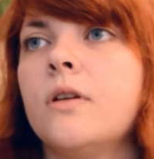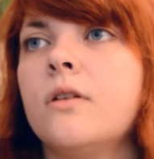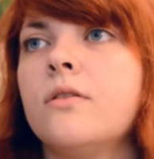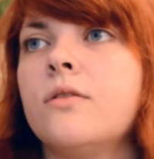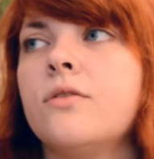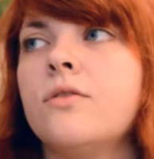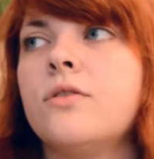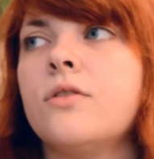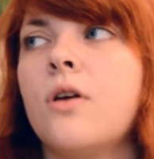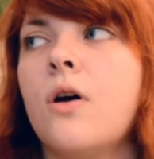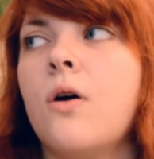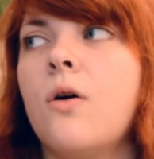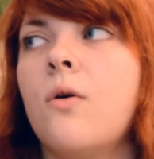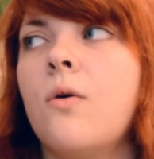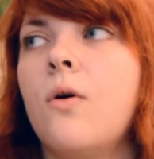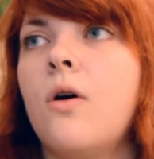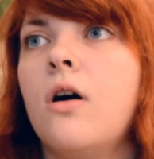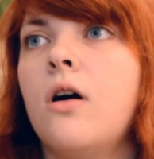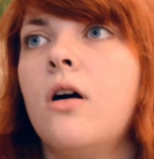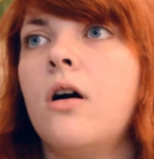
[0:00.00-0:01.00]

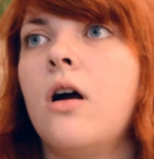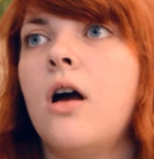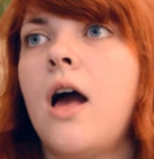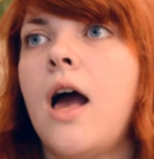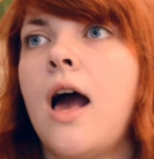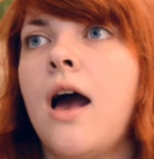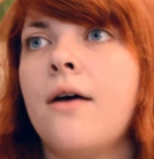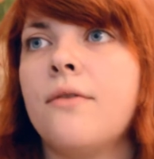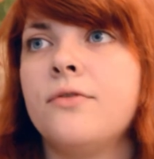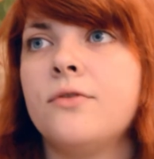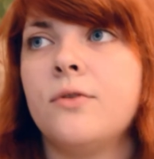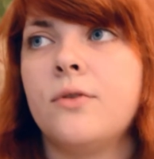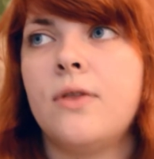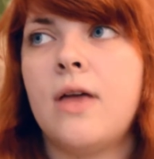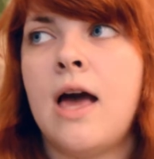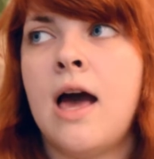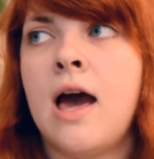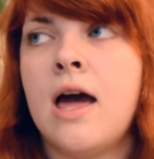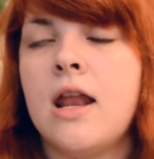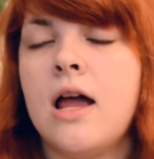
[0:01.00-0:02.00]
So after
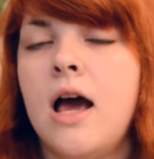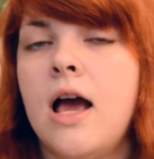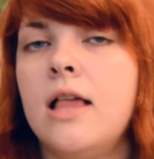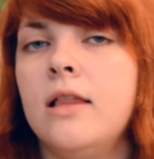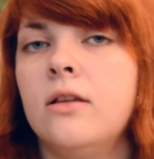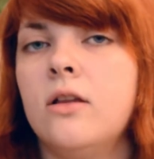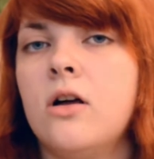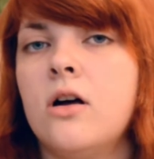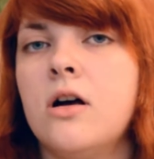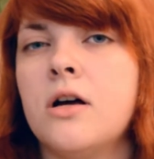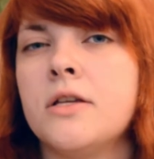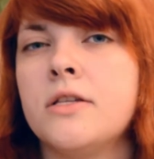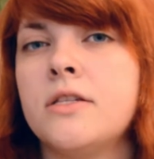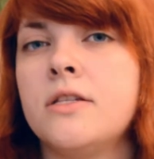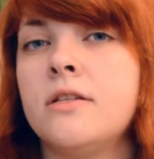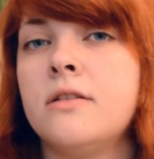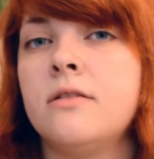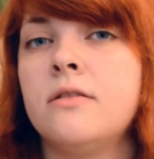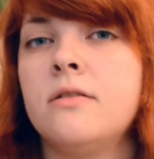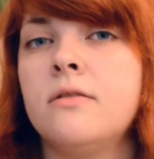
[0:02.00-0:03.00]
that, I
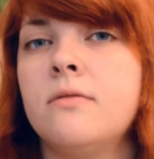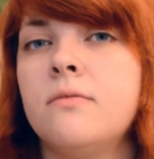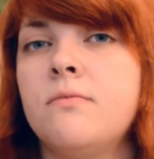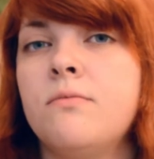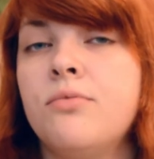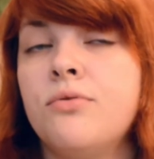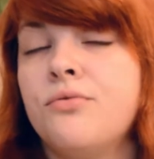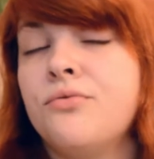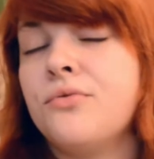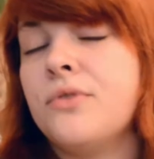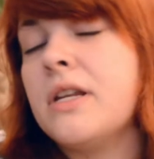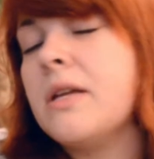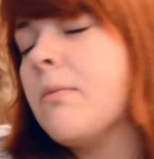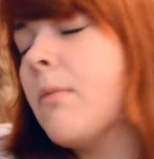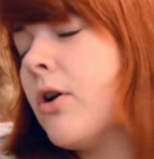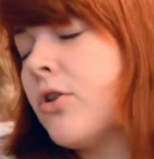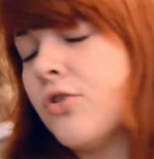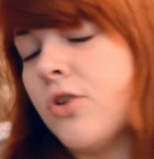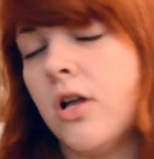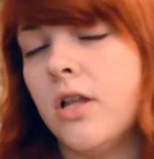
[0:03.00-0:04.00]
lost pretty
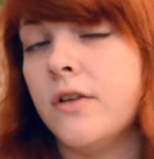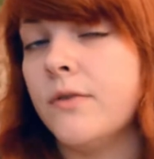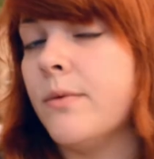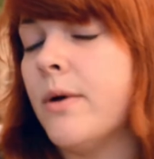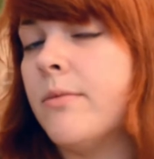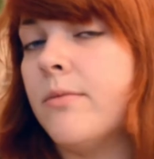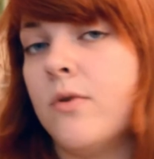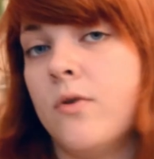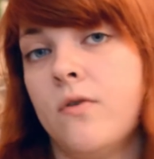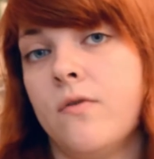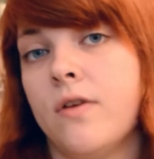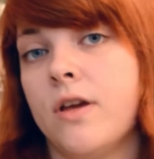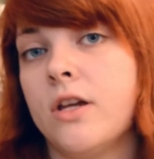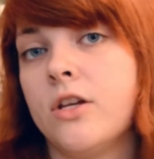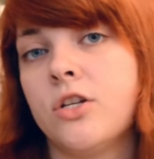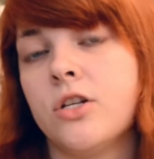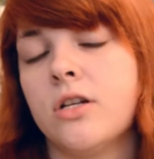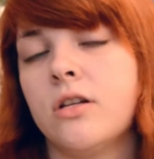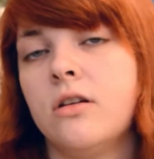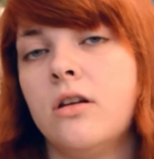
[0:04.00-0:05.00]
much all of my
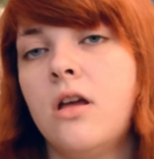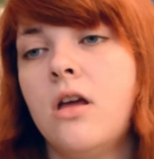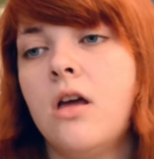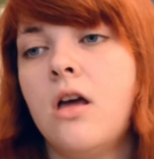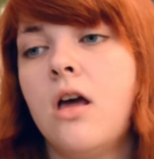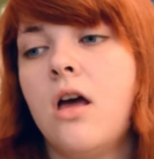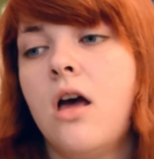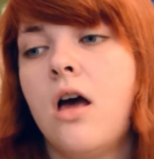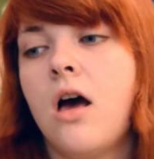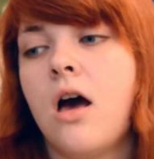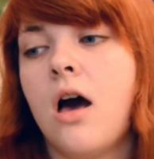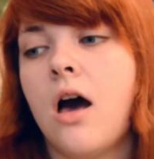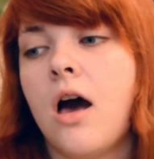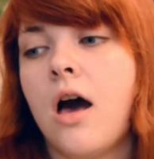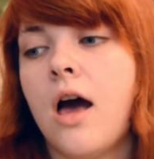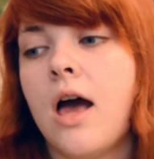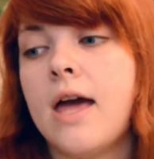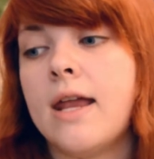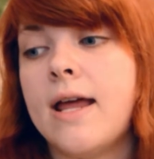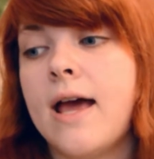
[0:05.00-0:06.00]
motivation,
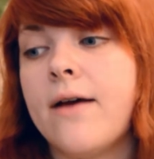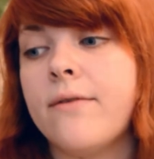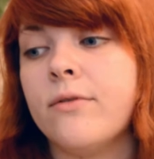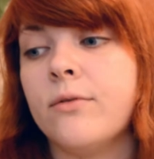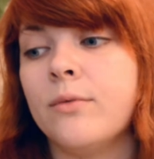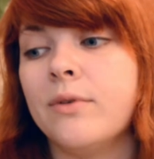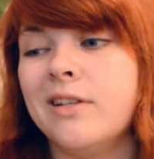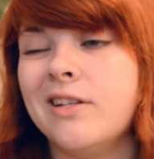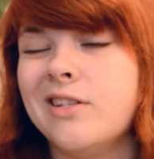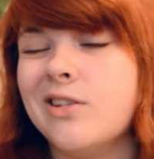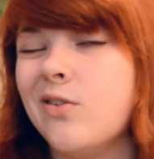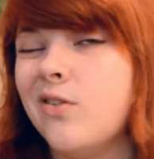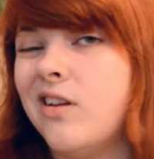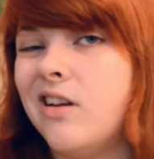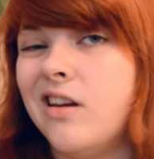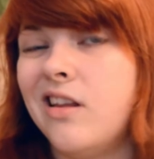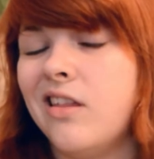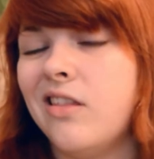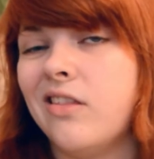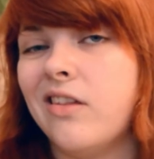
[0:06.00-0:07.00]
and haven't really sewn
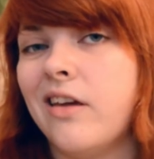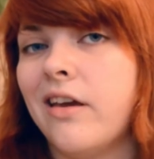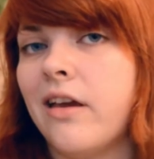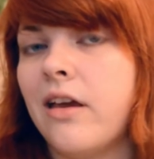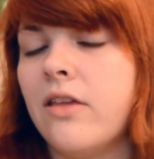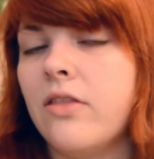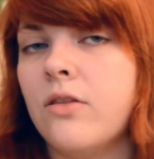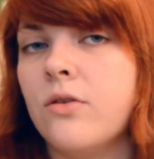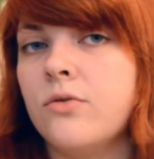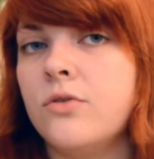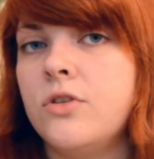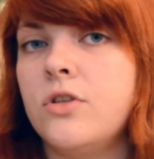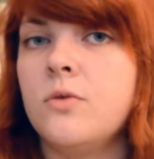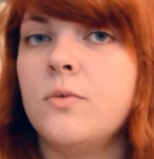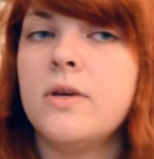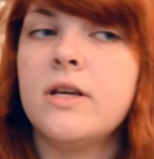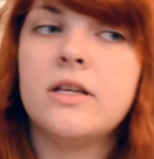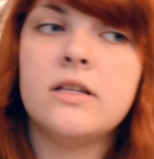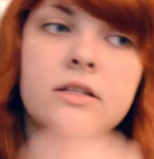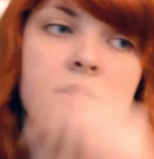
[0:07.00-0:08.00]
anything in those 2
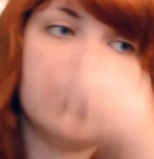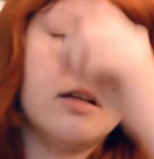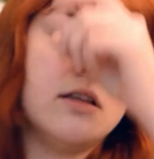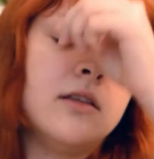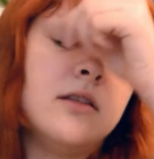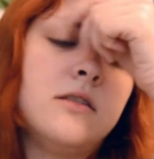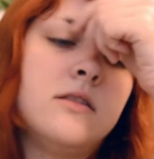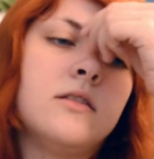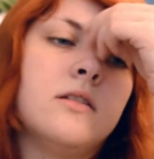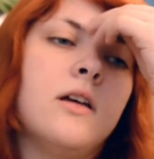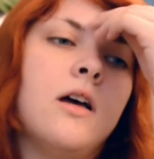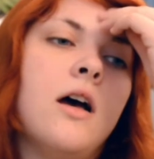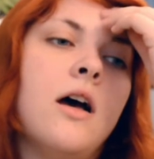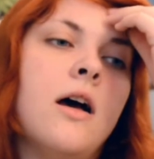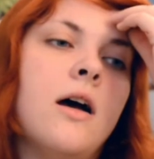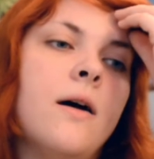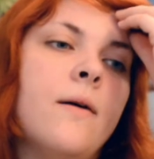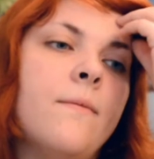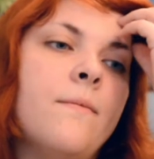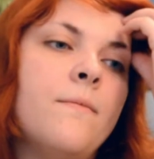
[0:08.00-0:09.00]
weeks since.
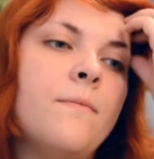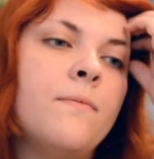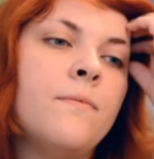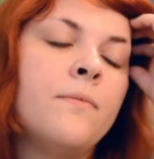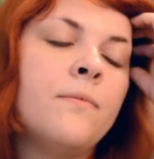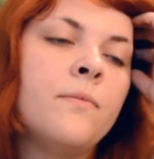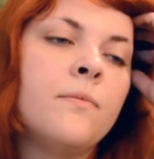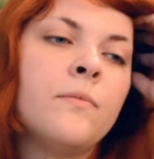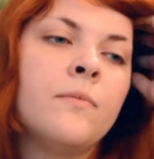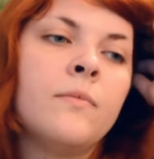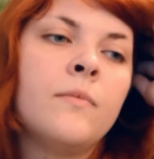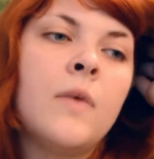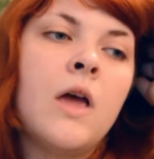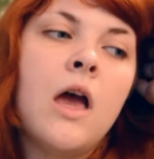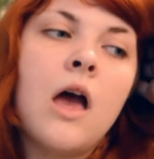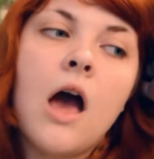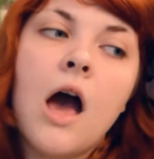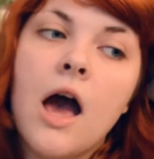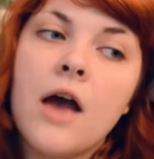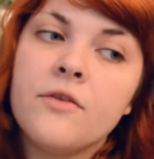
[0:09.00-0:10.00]

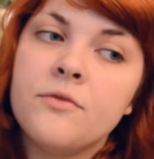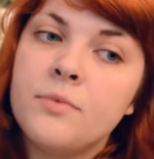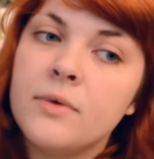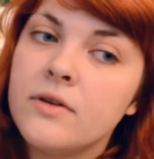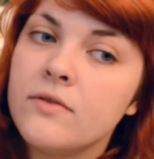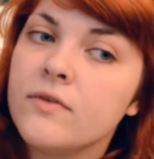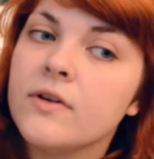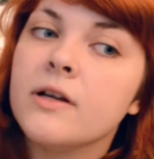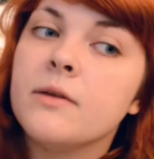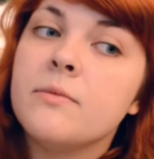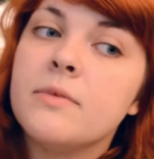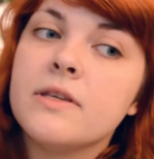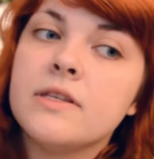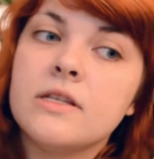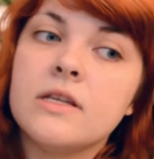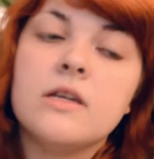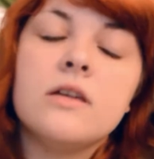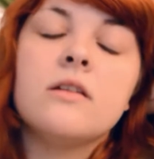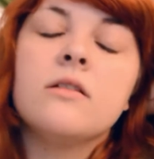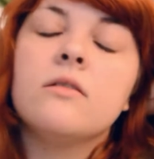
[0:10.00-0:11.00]
I've been very busy